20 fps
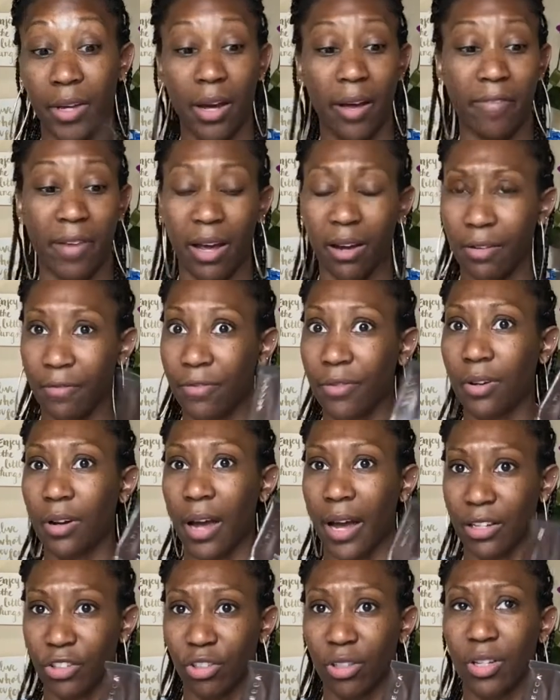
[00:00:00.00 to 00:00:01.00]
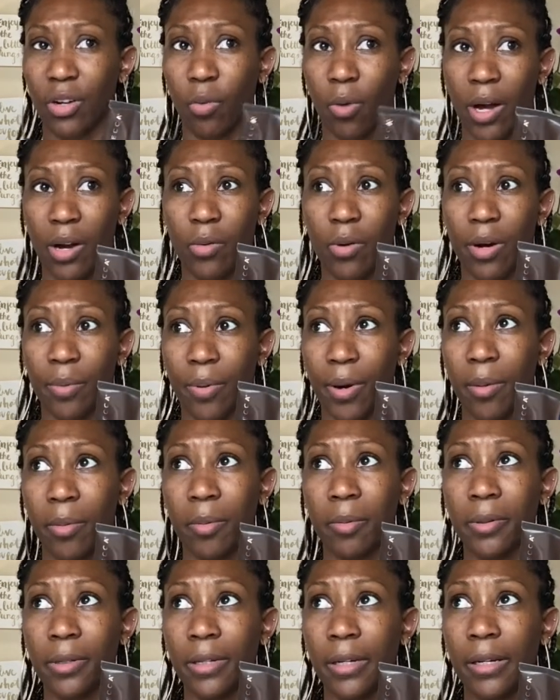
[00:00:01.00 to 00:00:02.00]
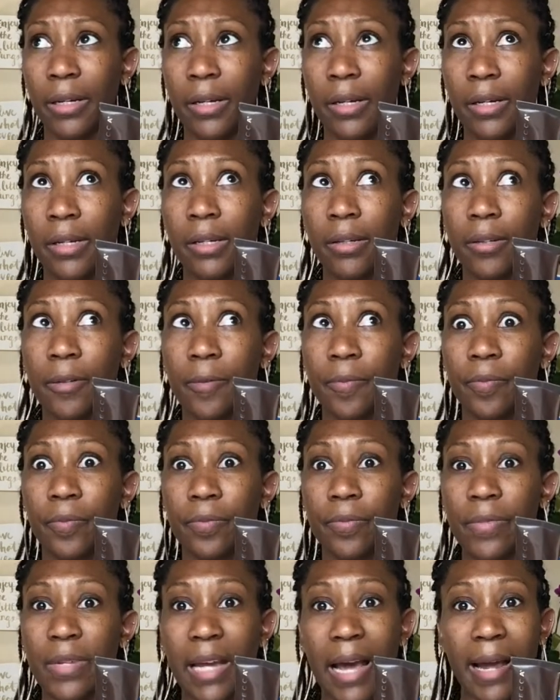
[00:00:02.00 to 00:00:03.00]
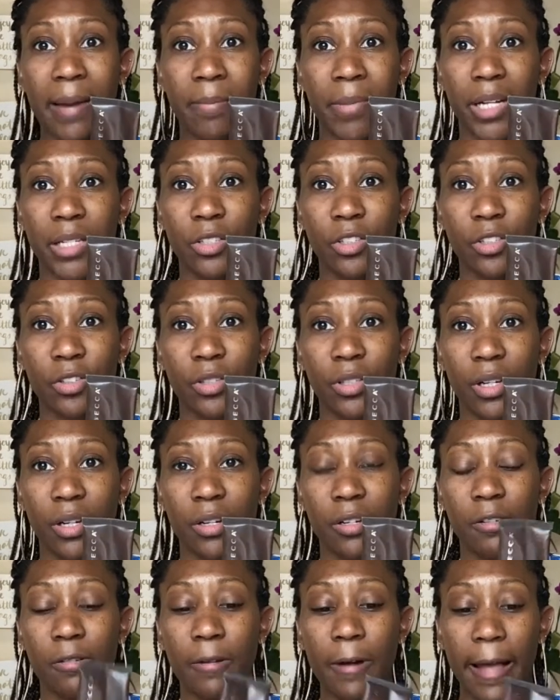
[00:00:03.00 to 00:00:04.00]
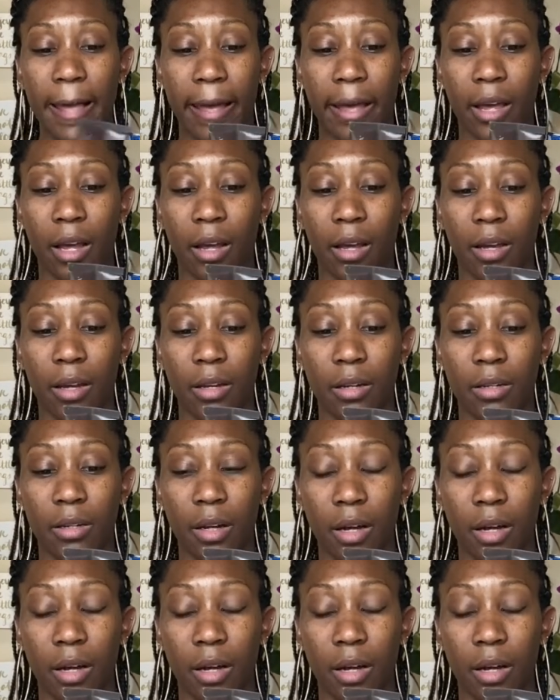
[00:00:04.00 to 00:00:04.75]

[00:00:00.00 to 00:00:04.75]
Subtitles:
I've had it for actually quite a while, probably 9 months or so, and